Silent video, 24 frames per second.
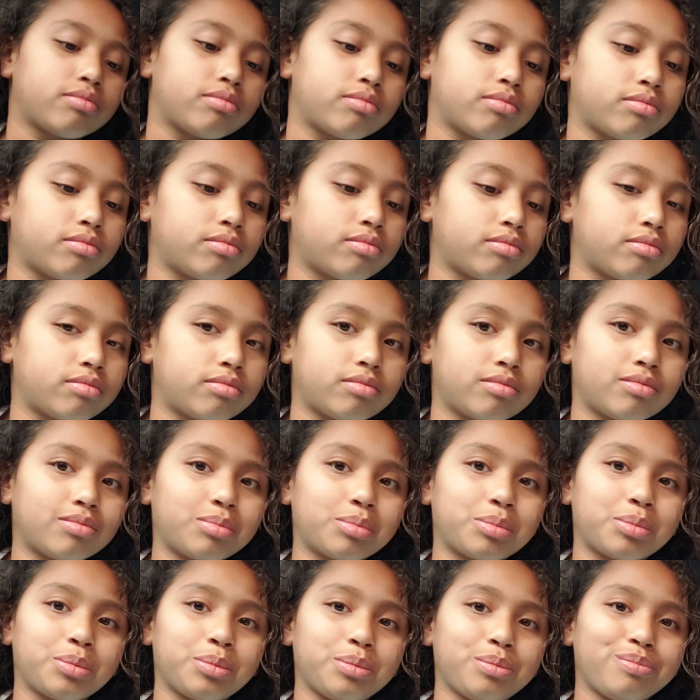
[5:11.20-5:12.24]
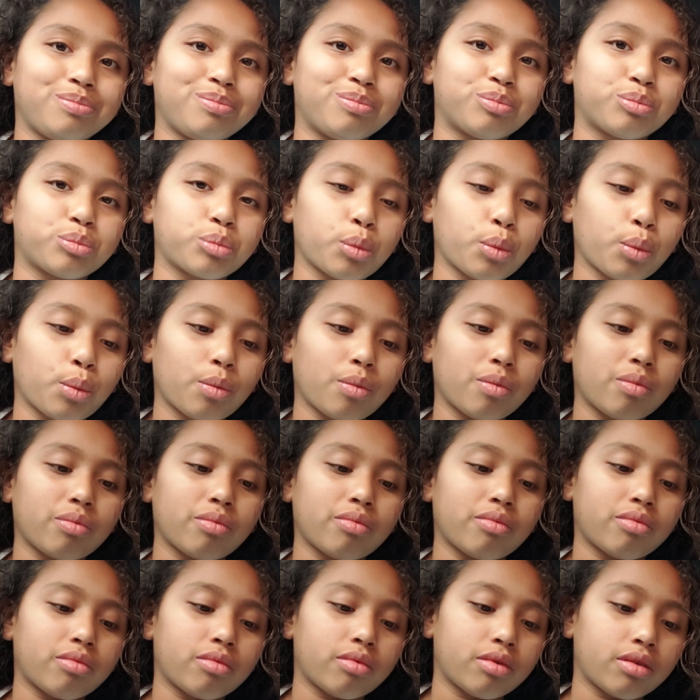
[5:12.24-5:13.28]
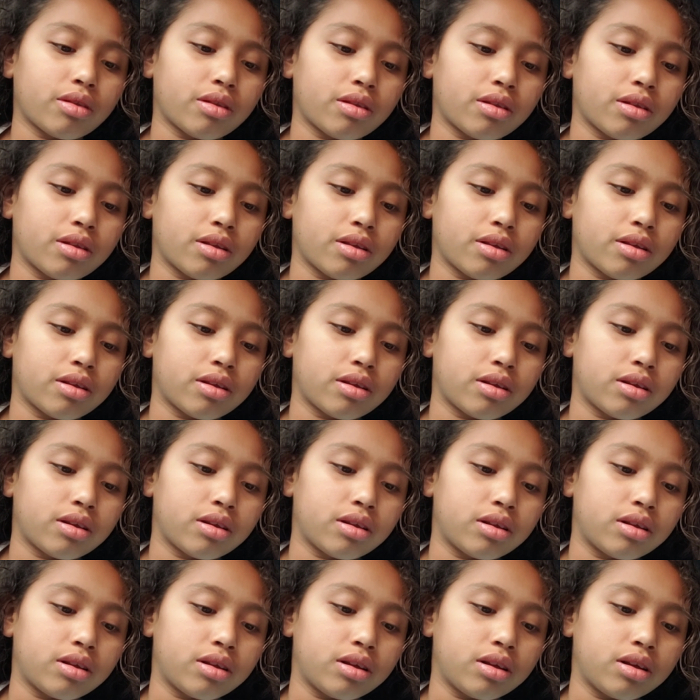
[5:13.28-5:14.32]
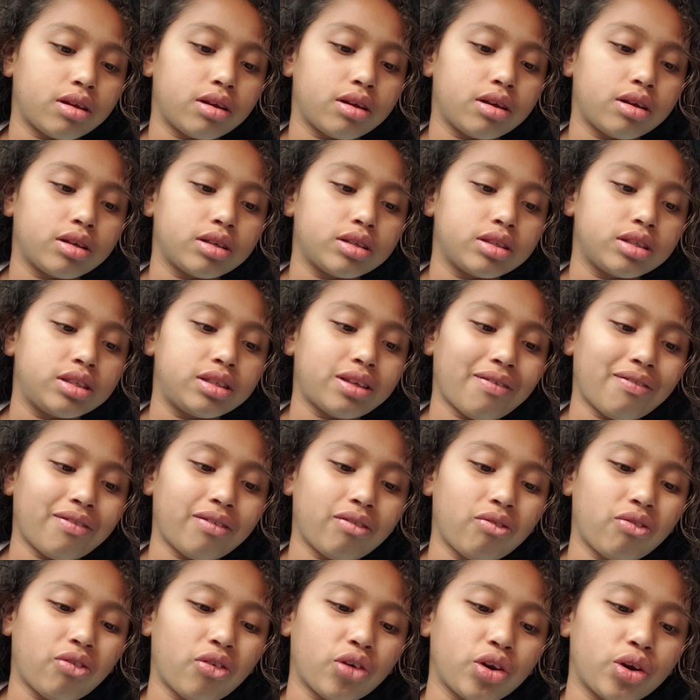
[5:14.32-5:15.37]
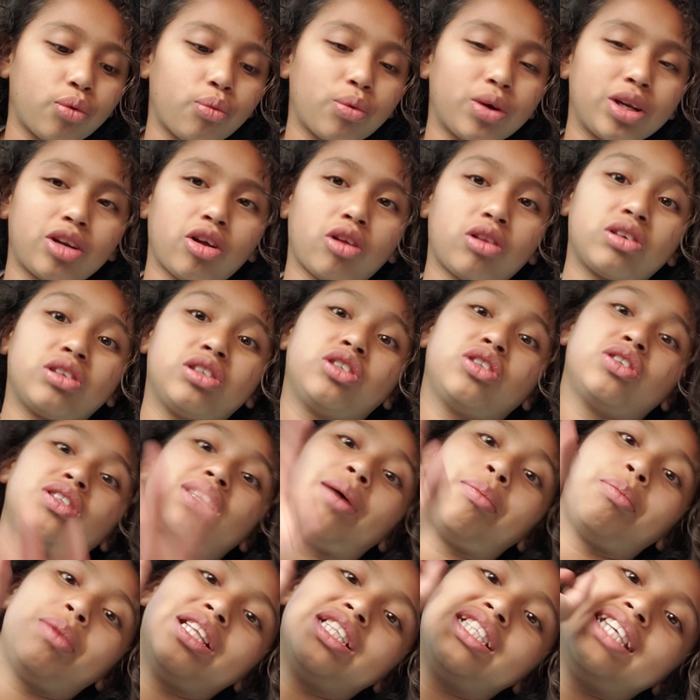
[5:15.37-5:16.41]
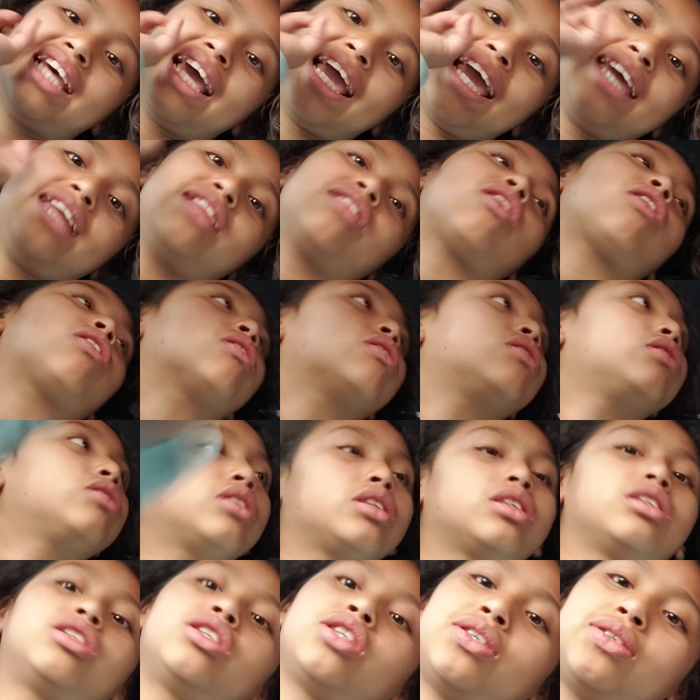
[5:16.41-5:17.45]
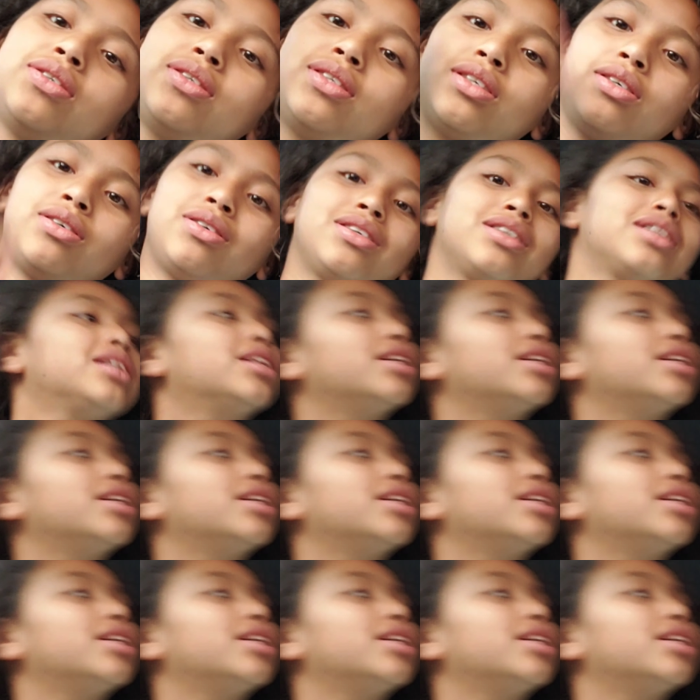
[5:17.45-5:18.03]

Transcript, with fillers: The total is right here, seven forty one. Seven forty one dollars. So that means eight dollars in total.